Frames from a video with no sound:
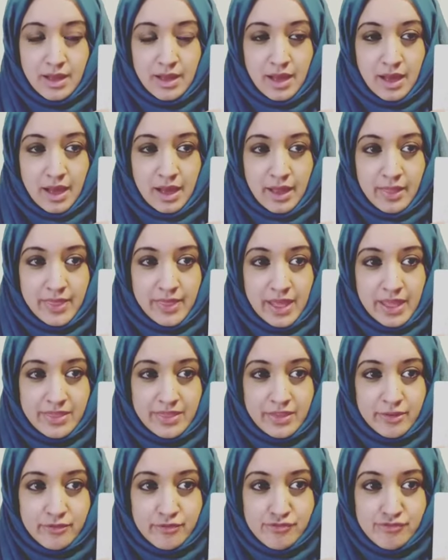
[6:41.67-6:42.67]
And then
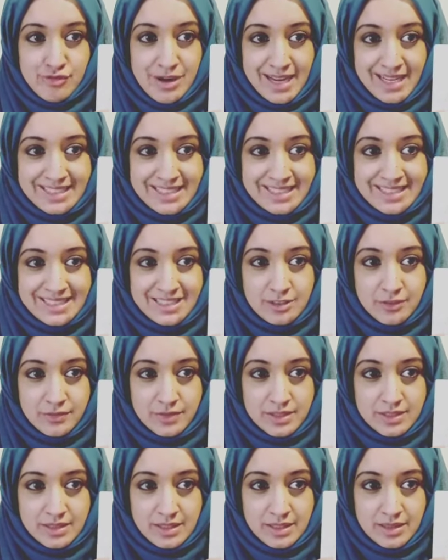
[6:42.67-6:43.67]
the rest of
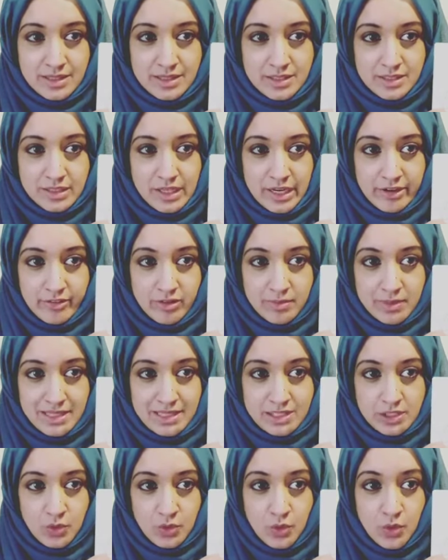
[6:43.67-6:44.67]
this in this diagram is
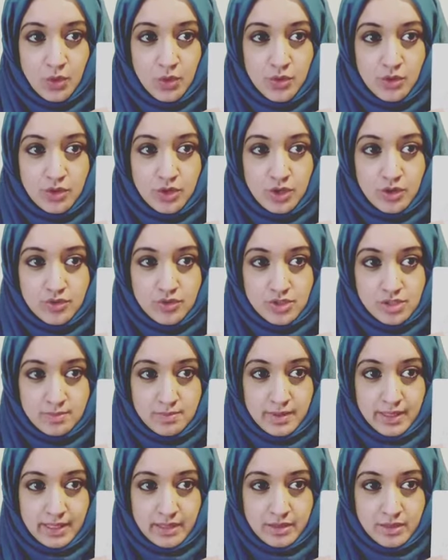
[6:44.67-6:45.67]
your unconscious mind.